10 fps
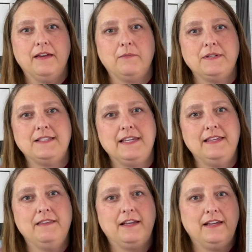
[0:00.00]
that was
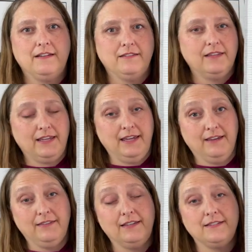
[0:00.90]
in the
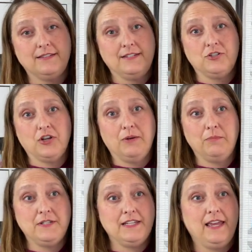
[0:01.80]
kit that Stitch On
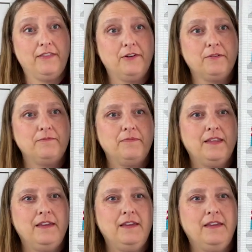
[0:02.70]
put together.
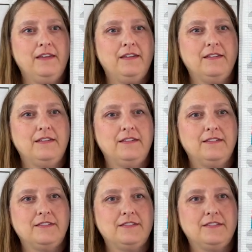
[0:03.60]

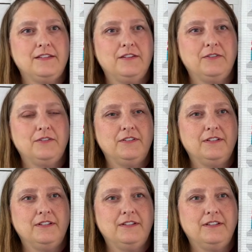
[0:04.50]
So
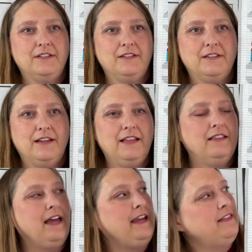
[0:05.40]

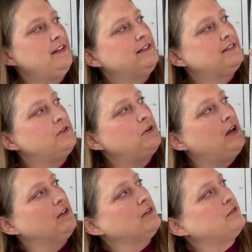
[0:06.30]
I like that it's so
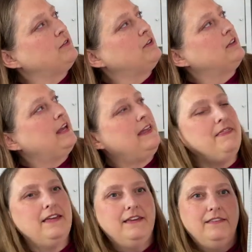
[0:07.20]
colorful,
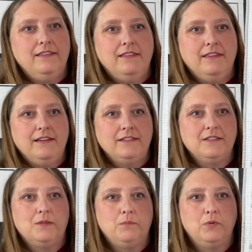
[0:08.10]
and then the
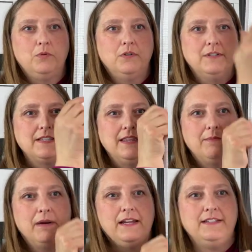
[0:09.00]
spools and
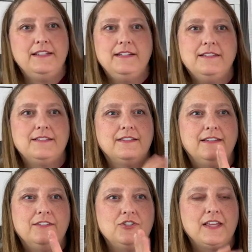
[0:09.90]
the binding is
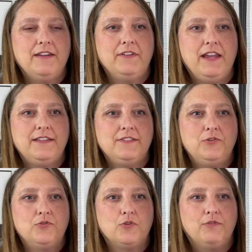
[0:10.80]
just kind of a nice
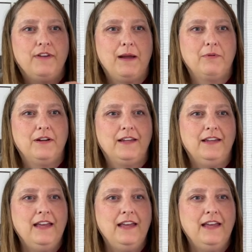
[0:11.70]
neutral fabric.